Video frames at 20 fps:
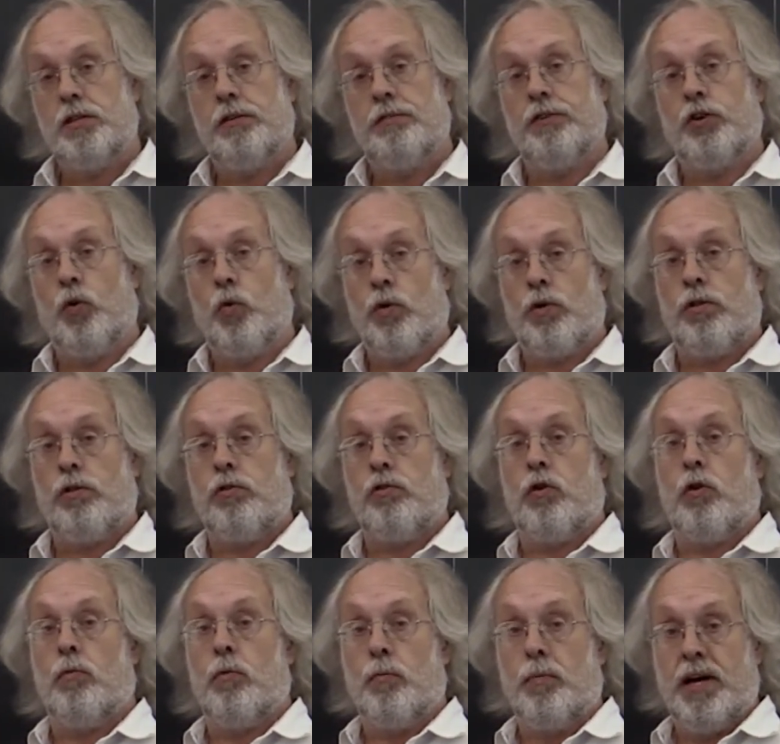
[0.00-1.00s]
of an
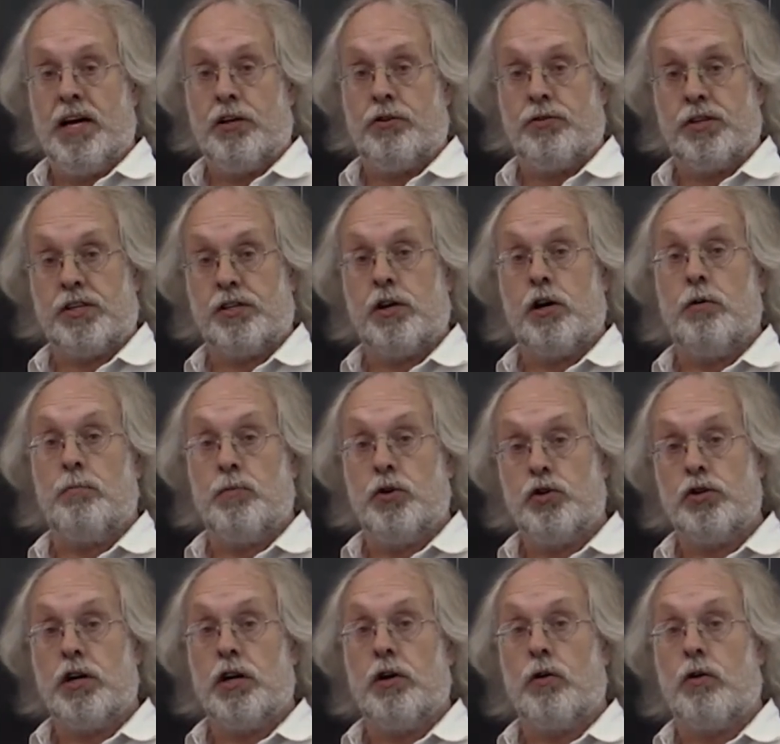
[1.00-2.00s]
orthonormal matrix are
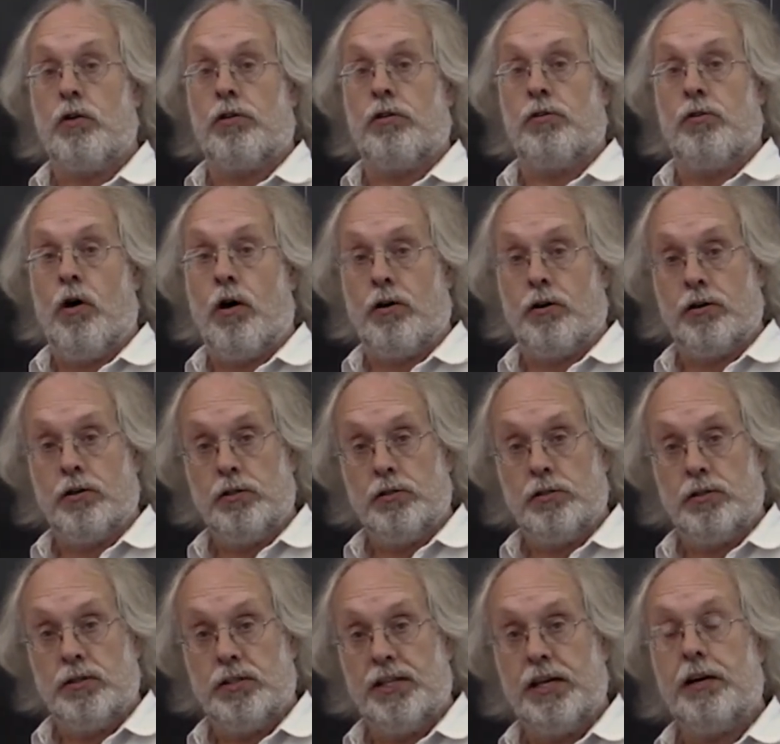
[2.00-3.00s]
mutually orthogonal,
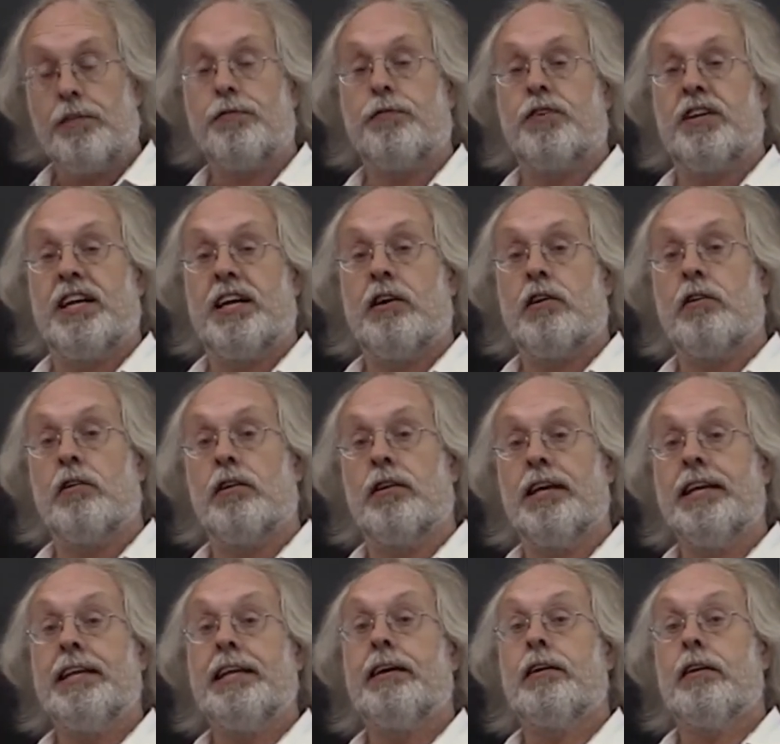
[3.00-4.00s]
therefore they are
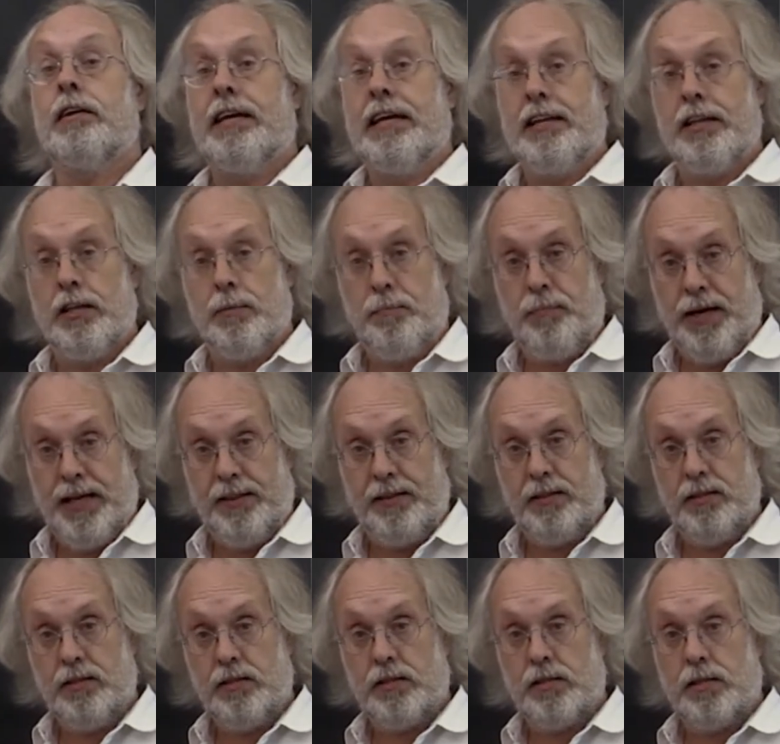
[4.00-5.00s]
linearly
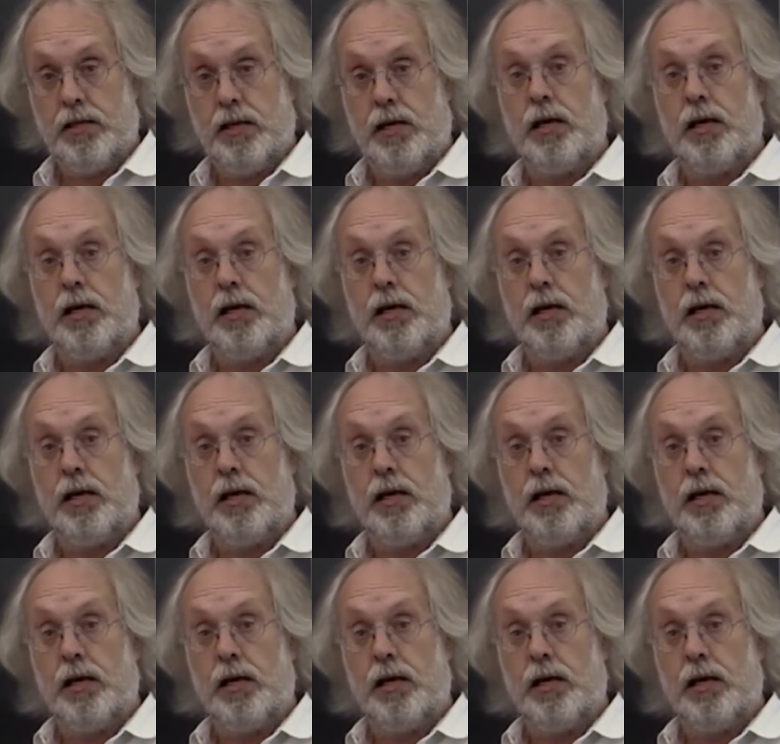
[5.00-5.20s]
independent,